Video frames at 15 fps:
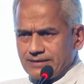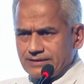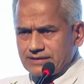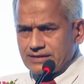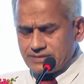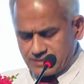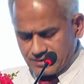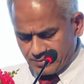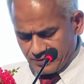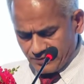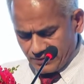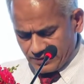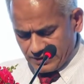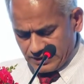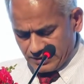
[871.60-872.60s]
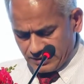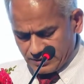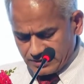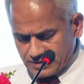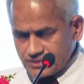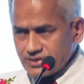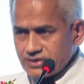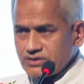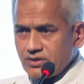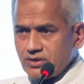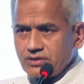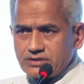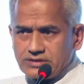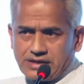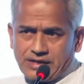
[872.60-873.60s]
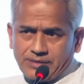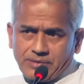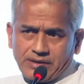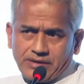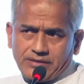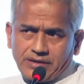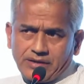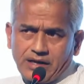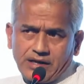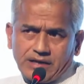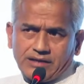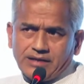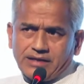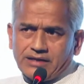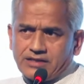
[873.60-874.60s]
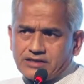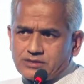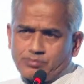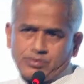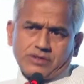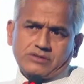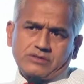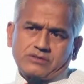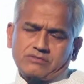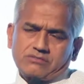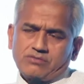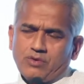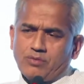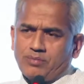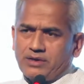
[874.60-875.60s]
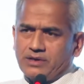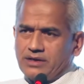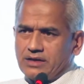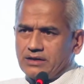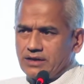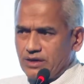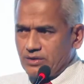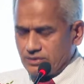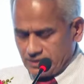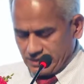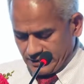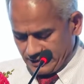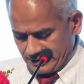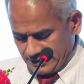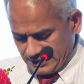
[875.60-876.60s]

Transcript: as I said before, they're under stress all the time, and they hardly can express openly and loudly.